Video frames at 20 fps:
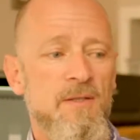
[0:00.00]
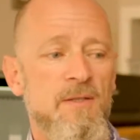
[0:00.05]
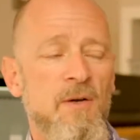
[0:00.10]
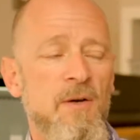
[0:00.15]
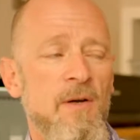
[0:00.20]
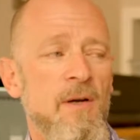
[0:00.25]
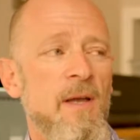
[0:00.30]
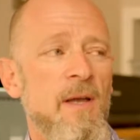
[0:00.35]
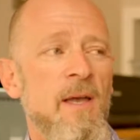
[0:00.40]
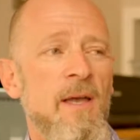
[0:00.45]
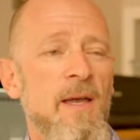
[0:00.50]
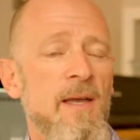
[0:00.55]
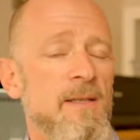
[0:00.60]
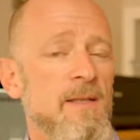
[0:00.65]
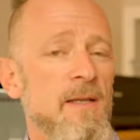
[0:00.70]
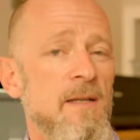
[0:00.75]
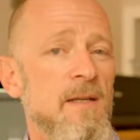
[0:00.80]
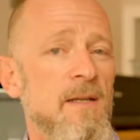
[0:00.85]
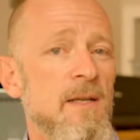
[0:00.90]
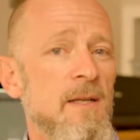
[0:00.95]
So it's
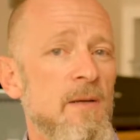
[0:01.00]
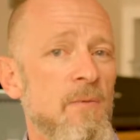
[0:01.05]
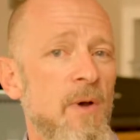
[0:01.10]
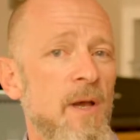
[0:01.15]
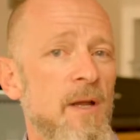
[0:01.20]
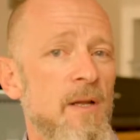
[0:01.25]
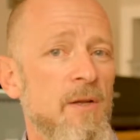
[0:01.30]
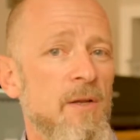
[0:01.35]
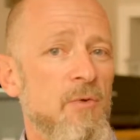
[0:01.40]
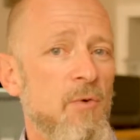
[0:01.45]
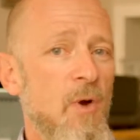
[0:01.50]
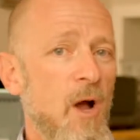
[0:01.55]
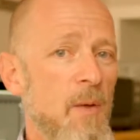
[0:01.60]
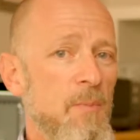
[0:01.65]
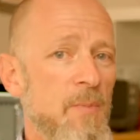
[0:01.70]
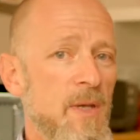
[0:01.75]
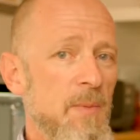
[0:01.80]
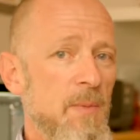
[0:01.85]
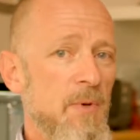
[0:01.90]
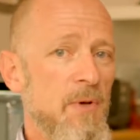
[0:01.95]
a neat way to draw
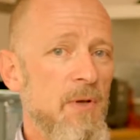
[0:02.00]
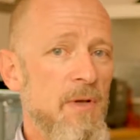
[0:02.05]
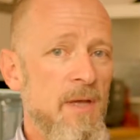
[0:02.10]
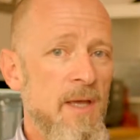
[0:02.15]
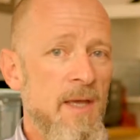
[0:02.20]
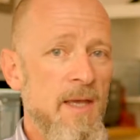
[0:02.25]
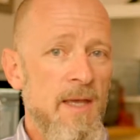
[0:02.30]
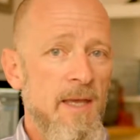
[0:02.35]
people